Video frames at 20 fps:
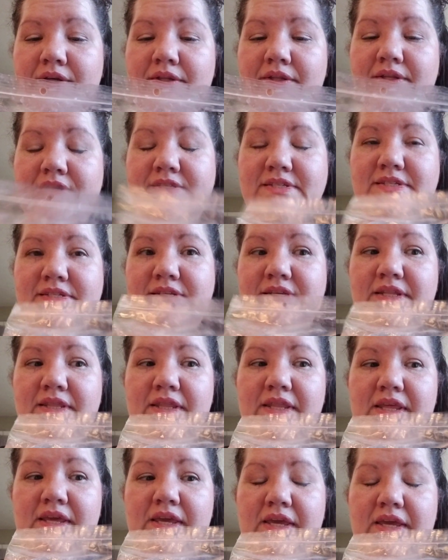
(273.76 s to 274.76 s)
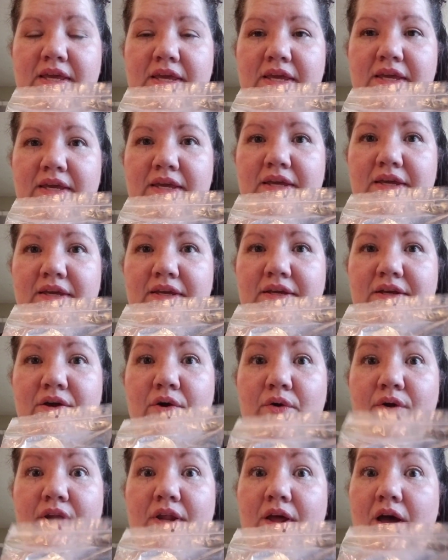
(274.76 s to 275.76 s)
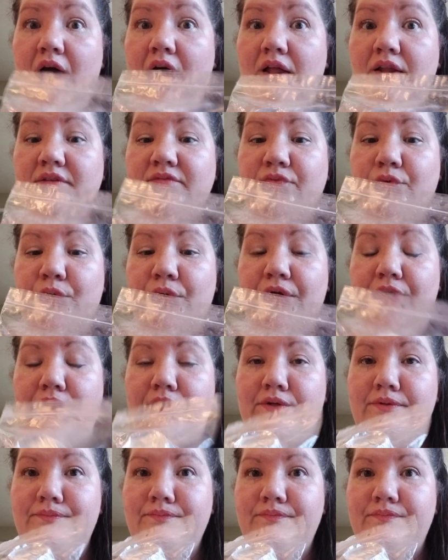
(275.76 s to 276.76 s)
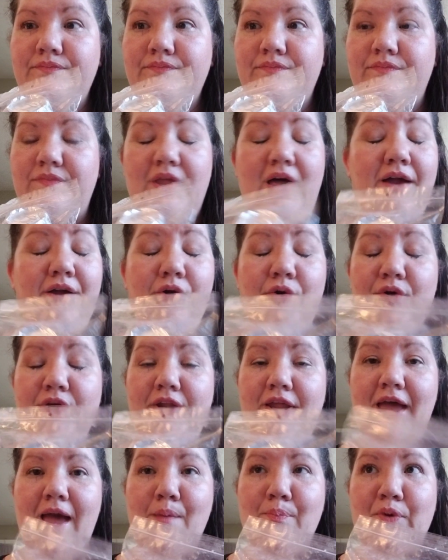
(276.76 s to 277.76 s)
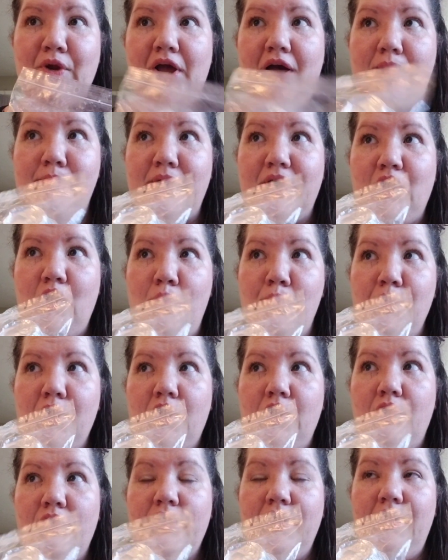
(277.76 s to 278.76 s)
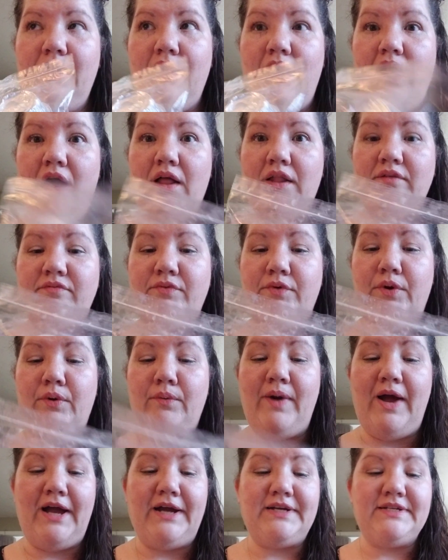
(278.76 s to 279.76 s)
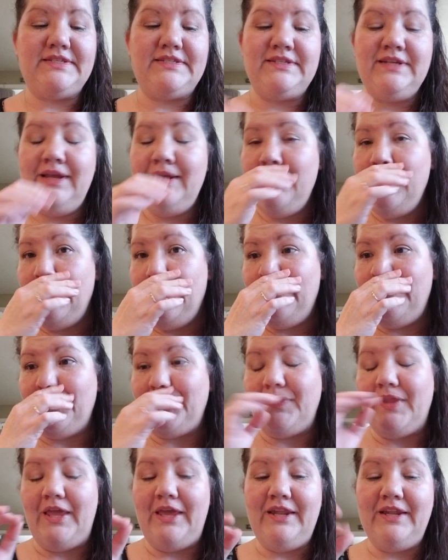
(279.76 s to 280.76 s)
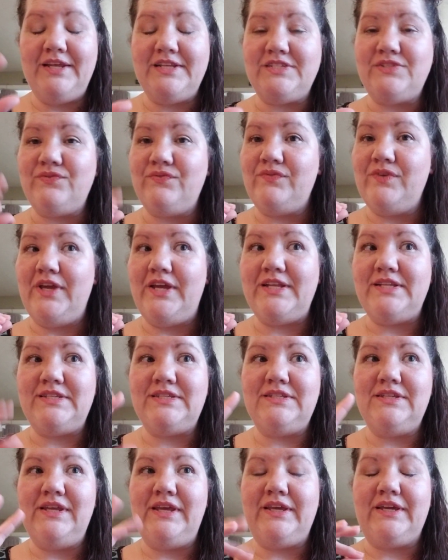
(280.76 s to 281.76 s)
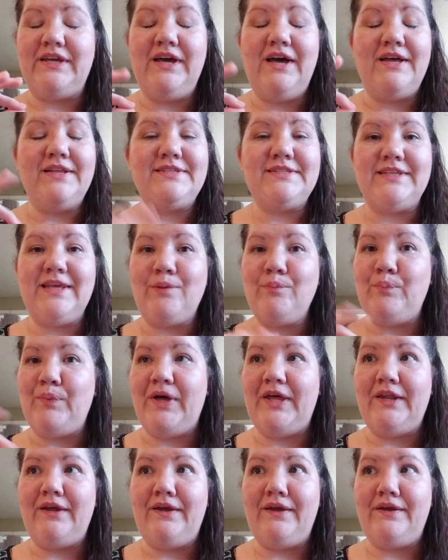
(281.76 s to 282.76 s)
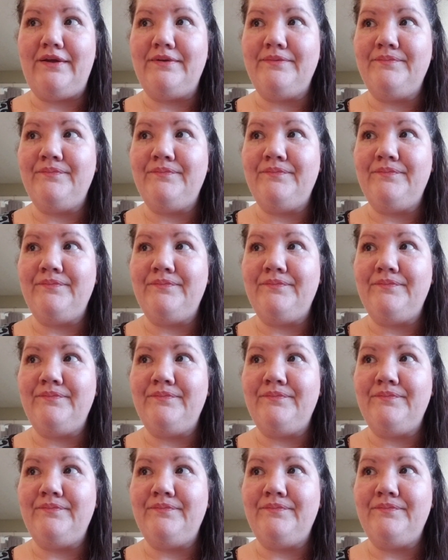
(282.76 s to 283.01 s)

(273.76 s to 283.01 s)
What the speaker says: This is in the coconut olive oil, not coconut apricot, but coconut olive oil wax, and it cuts like butter.